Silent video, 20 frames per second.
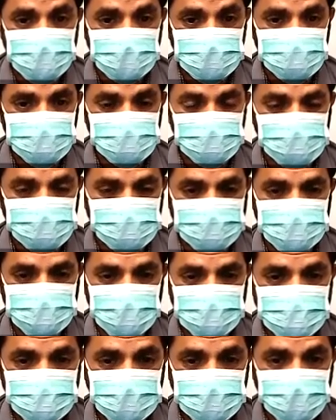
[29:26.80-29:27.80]
Lactulose
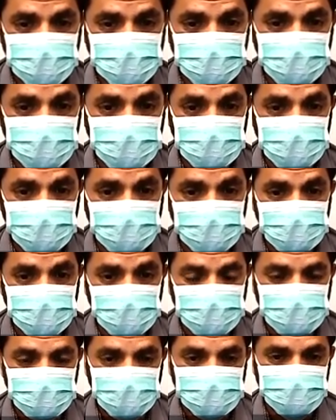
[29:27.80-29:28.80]
basically
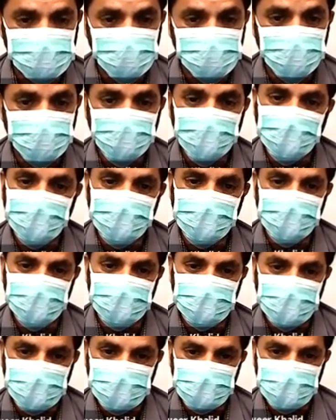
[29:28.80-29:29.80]
removes
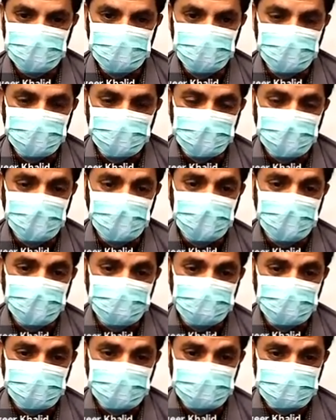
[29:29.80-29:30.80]
ammonia
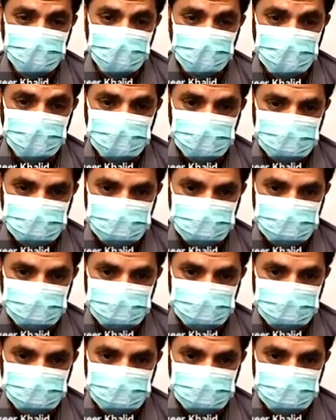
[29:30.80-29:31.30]
from the